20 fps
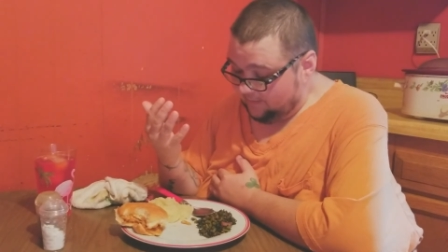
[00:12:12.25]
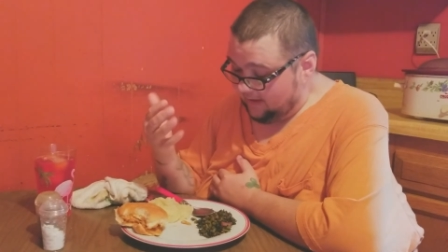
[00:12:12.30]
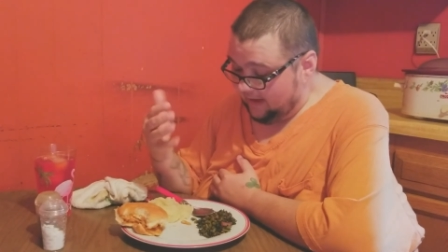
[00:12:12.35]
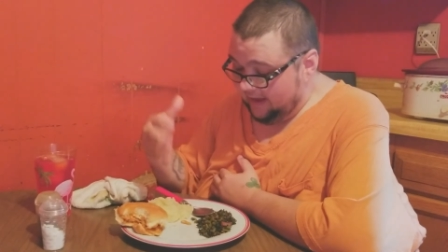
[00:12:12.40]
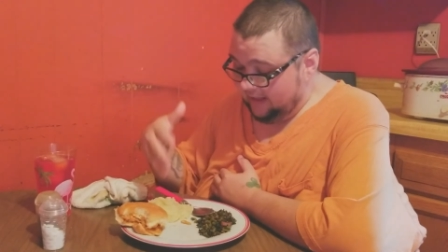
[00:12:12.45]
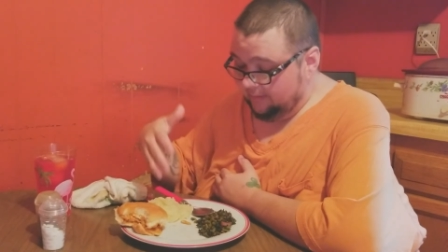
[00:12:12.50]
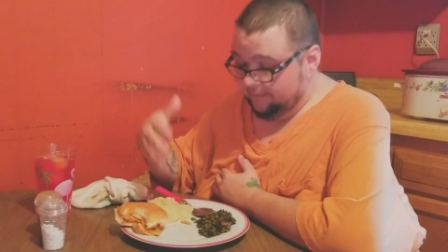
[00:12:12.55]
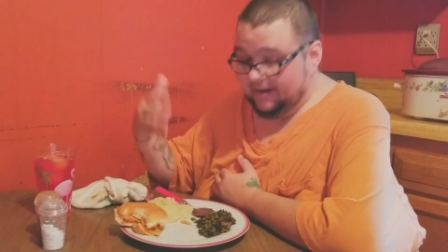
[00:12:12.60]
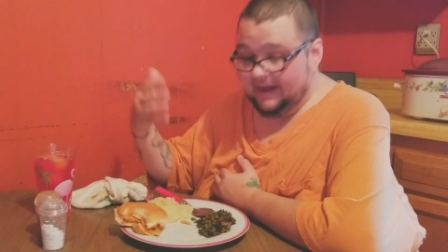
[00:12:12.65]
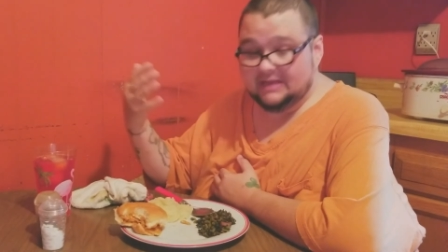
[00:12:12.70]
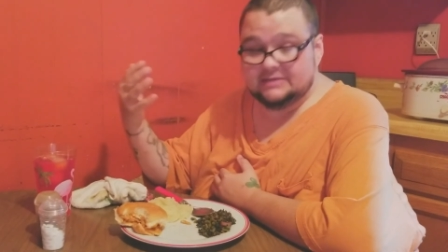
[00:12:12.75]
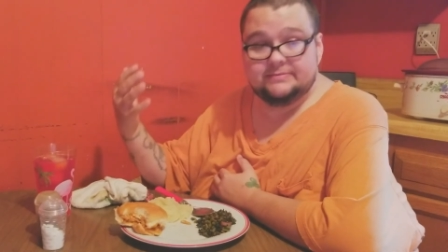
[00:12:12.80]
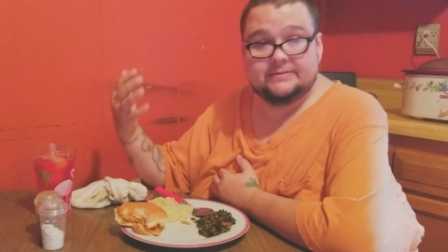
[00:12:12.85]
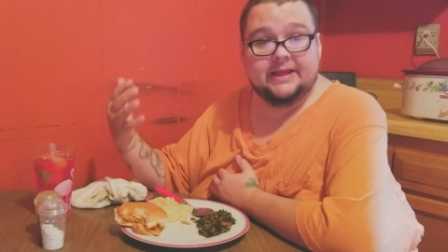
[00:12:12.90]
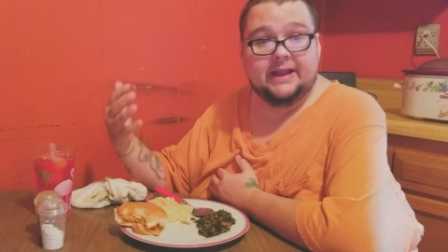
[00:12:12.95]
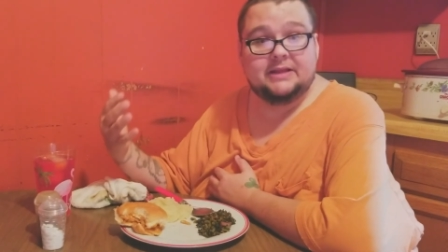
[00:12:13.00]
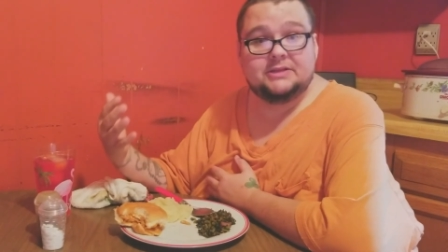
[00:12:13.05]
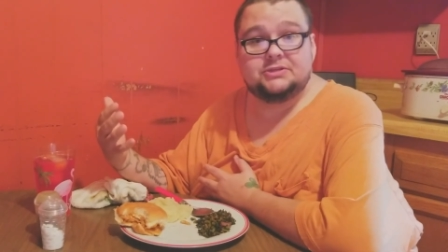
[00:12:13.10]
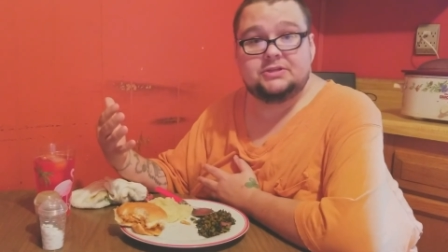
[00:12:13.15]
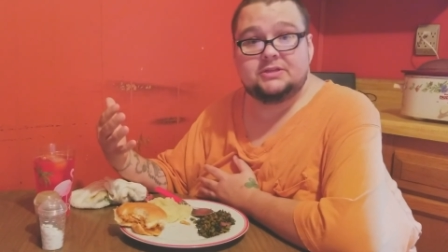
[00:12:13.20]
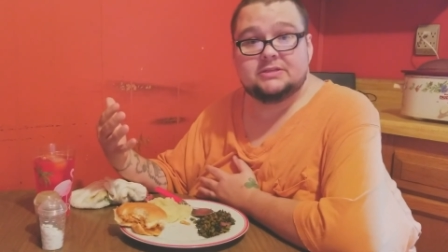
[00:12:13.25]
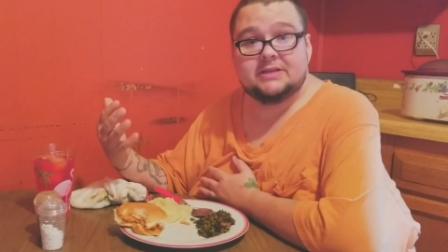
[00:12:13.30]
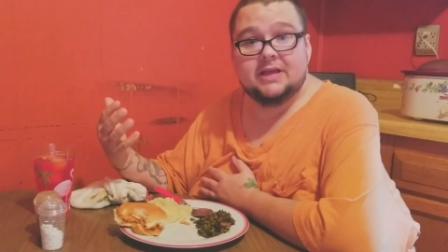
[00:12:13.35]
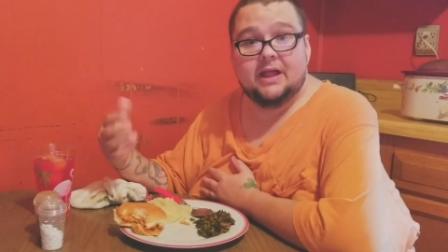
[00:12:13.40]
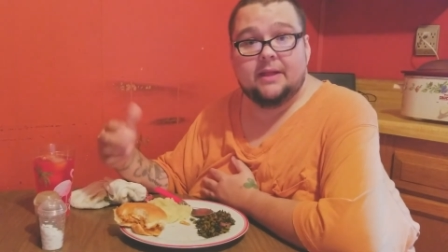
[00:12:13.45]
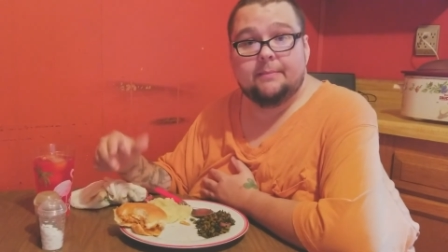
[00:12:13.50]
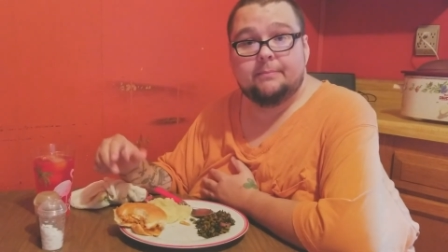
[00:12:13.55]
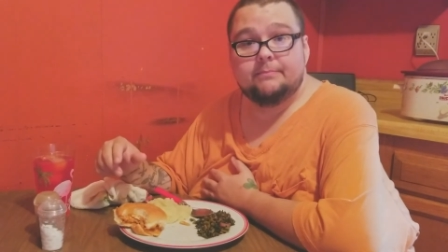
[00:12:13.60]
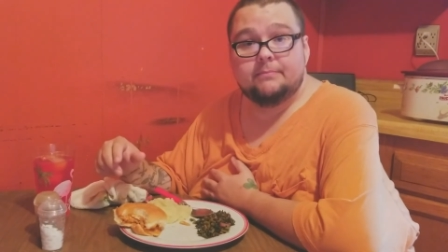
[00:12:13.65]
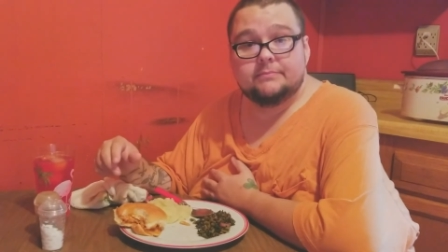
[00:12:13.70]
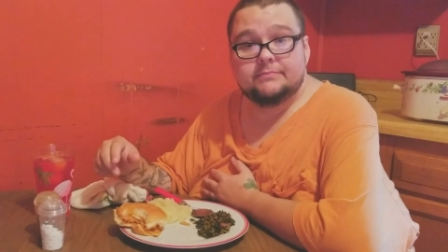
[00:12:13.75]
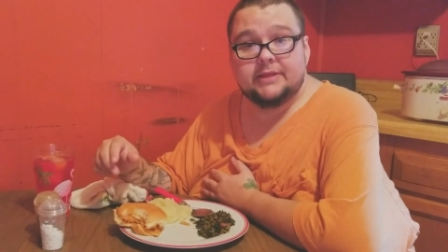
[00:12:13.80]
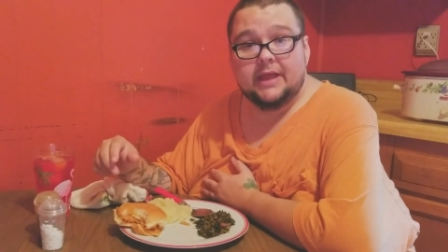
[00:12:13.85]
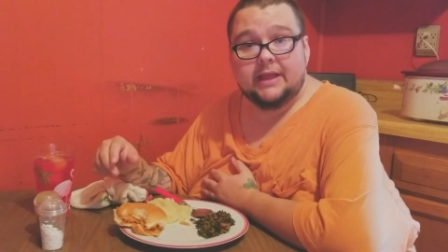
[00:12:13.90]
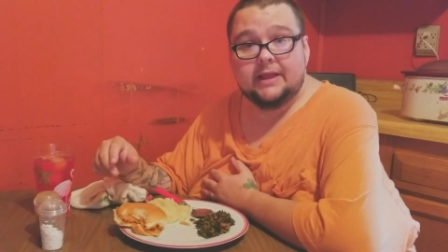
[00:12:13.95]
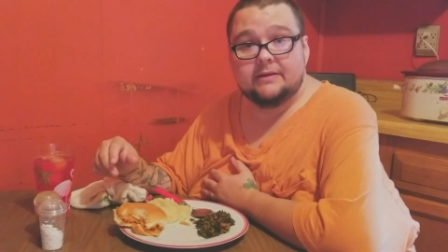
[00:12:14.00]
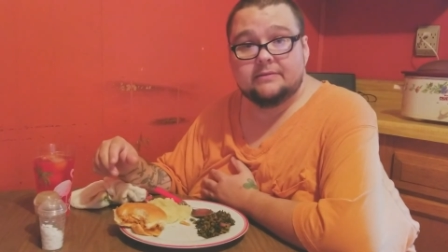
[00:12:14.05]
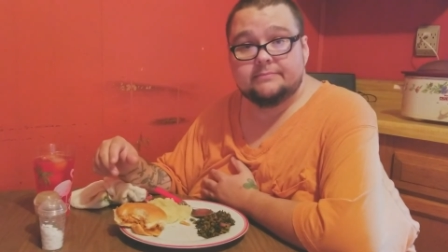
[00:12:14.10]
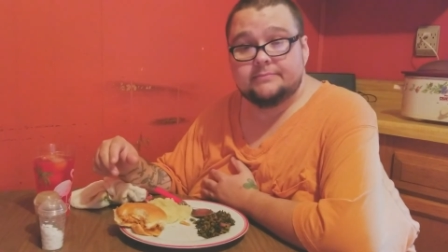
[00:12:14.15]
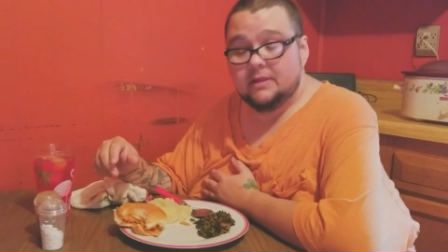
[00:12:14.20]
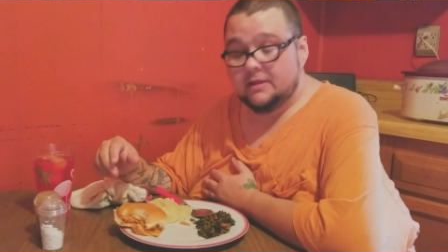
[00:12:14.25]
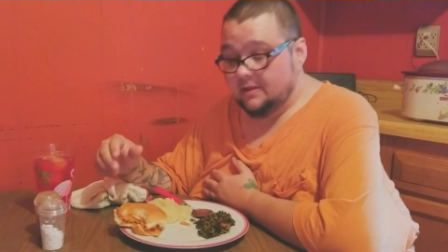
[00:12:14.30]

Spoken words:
And the mashed potatoes, you just got to take and